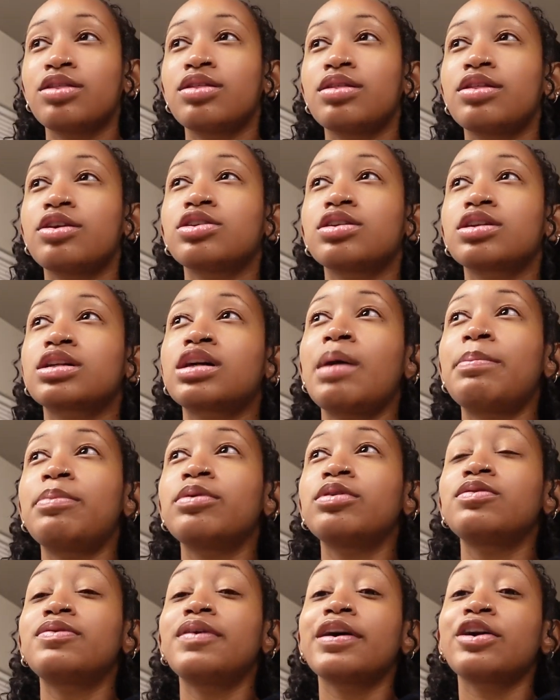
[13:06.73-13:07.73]
There's a
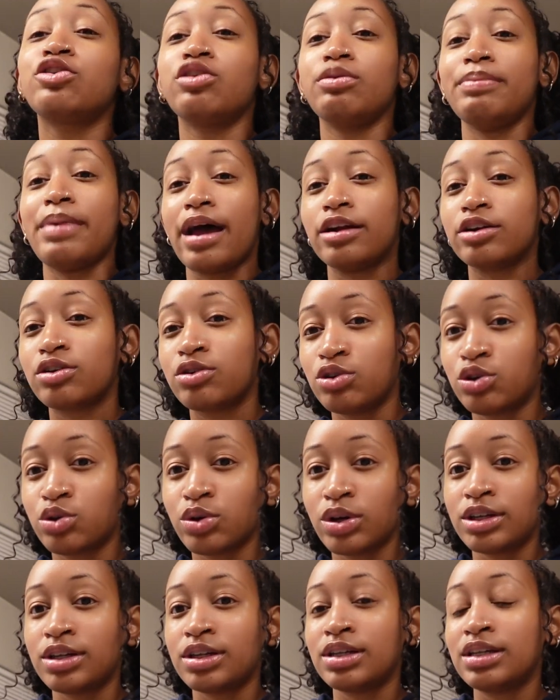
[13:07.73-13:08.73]
couple of like grammatical
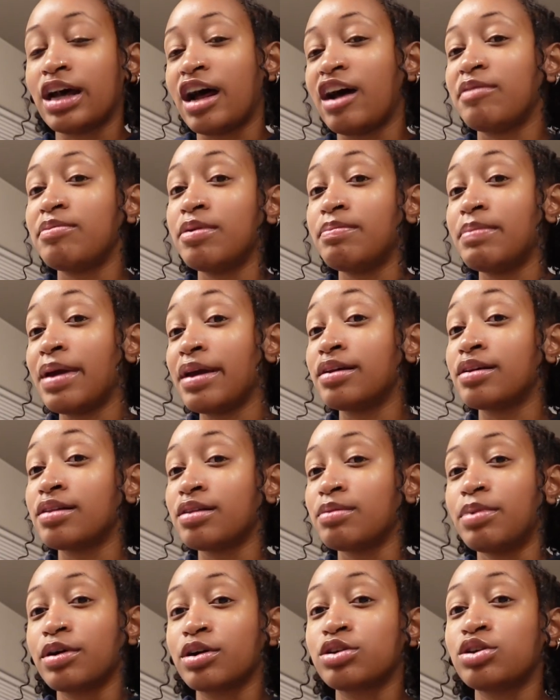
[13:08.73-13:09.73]
choices that have been made in the
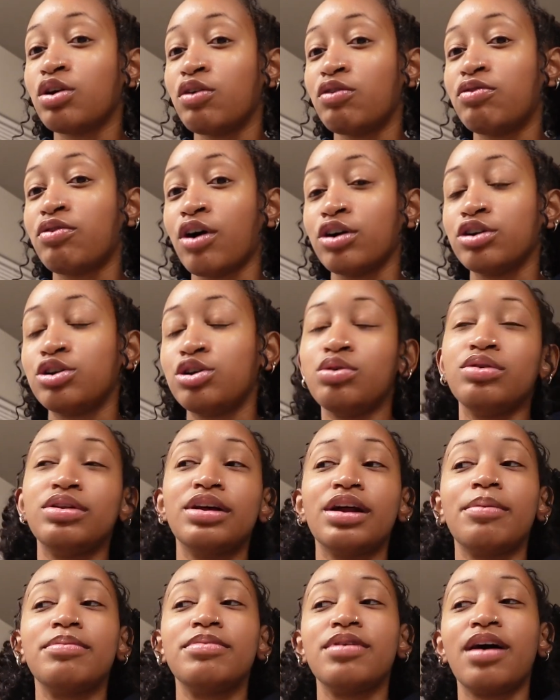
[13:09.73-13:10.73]
book so far too that
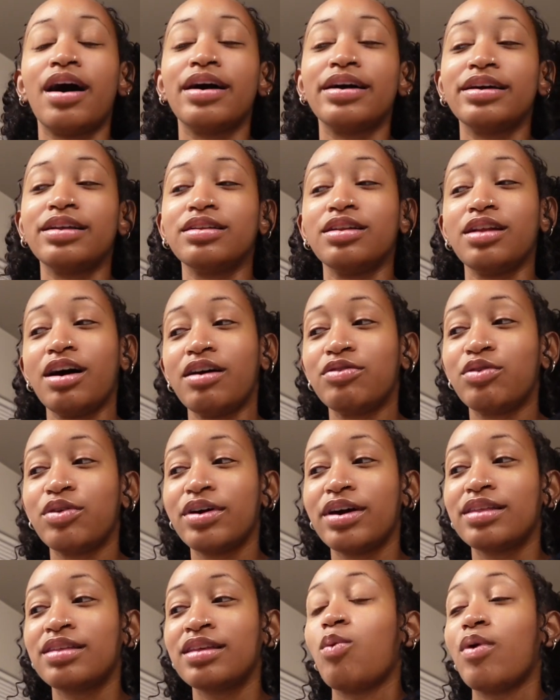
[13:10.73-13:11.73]
I'm not in love
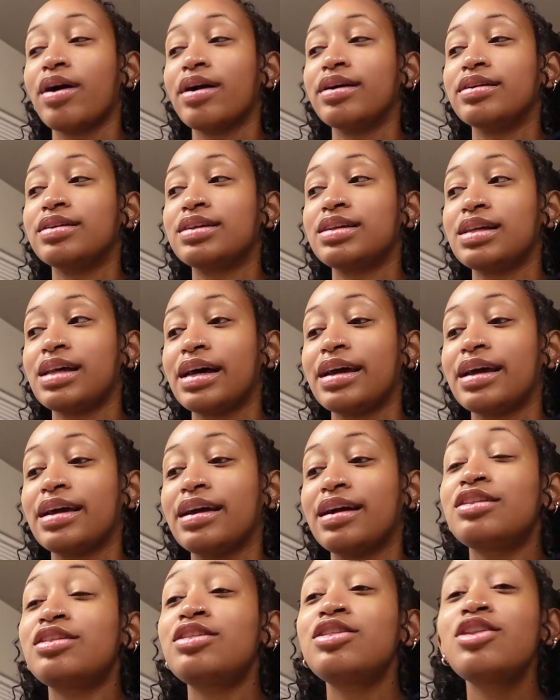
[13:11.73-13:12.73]
with, where it's like
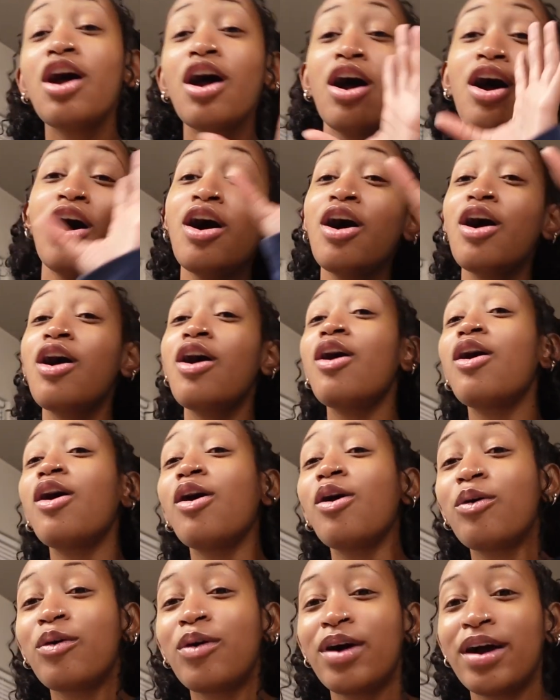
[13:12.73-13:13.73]

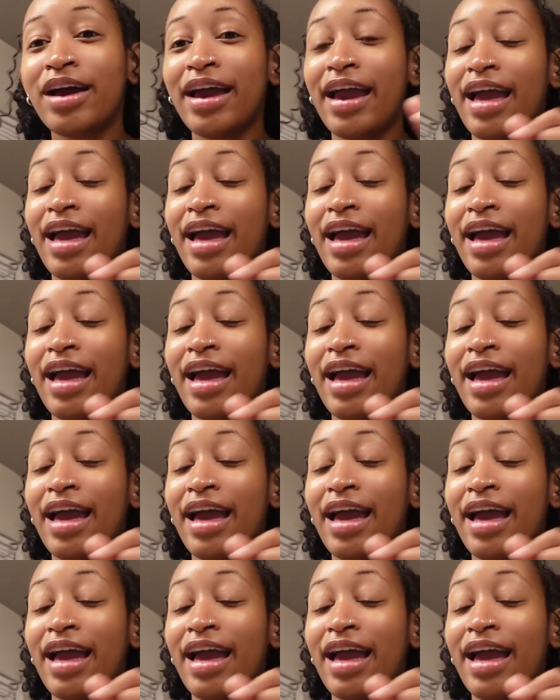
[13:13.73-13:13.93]
no,